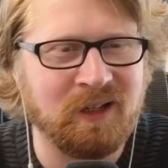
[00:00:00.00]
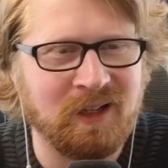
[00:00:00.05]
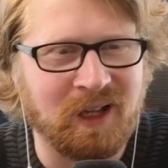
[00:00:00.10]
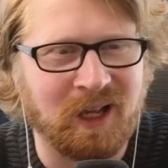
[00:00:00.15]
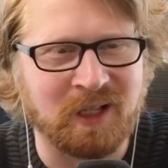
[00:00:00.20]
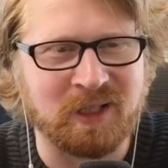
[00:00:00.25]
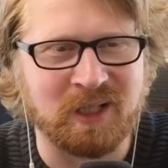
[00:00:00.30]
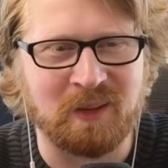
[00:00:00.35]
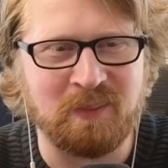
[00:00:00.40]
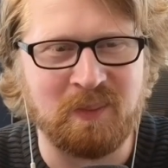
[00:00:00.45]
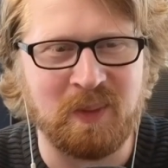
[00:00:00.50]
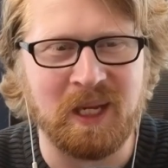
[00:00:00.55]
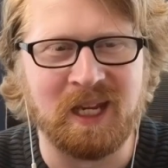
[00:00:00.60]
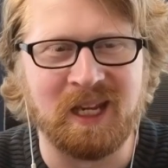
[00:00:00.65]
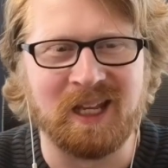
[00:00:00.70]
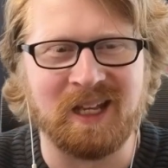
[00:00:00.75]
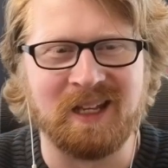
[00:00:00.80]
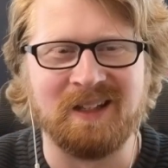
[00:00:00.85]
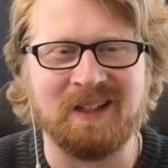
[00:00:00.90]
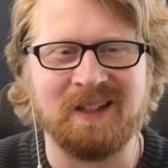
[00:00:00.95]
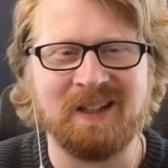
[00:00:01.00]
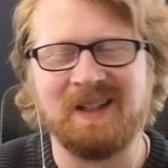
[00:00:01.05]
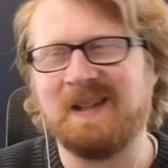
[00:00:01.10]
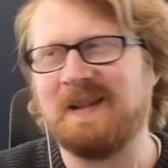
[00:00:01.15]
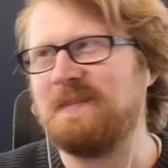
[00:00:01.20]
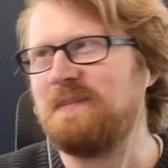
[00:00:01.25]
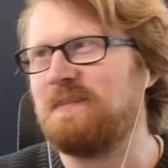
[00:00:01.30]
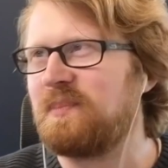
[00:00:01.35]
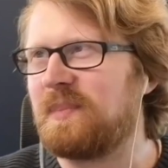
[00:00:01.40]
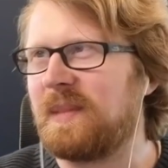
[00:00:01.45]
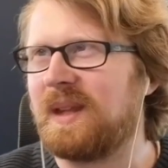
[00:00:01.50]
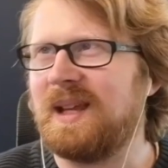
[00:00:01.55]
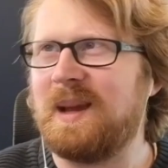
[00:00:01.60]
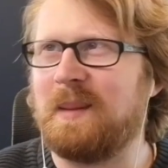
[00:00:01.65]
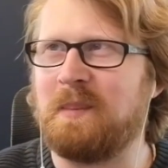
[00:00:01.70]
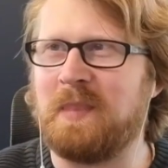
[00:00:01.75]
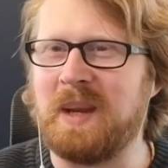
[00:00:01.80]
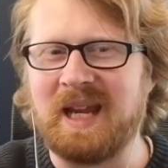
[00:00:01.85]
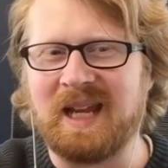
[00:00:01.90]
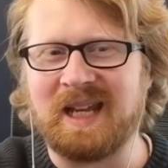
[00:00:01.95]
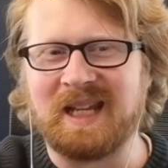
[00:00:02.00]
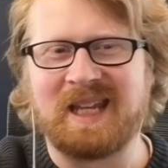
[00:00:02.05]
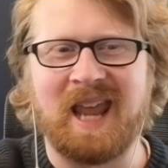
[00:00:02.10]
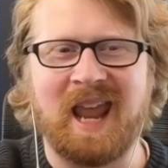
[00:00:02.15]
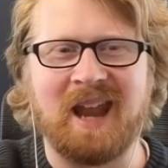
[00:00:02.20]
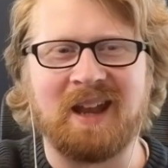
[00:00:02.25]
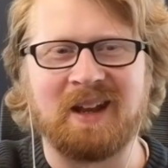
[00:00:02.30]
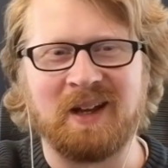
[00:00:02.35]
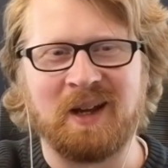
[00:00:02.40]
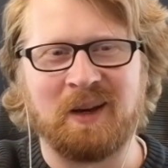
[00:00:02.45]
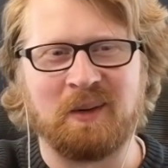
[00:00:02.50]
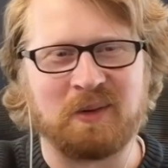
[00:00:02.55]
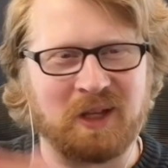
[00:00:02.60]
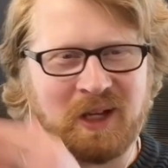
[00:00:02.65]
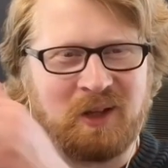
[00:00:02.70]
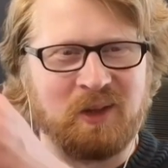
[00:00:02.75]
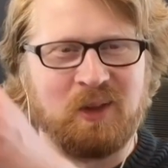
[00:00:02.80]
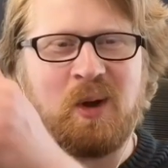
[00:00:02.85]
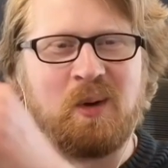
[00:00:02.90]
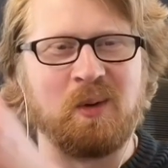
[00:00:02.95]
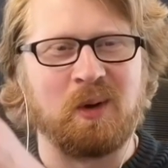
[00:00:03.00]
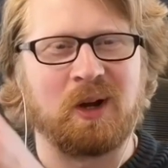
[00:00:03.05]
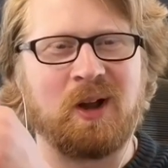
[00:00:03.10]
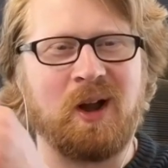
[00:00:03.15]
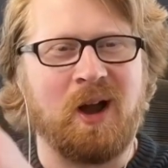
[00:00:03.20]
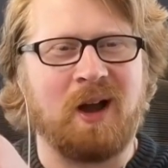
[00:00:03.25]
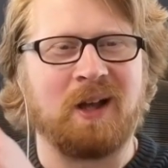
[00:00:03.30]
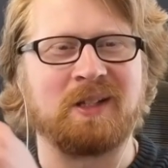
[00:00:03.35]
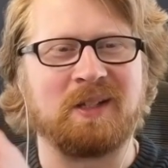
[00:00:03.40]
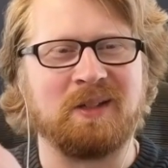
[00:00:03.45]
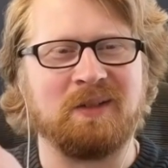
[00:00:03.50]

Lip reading: It's like being in Canada with like a lower cost of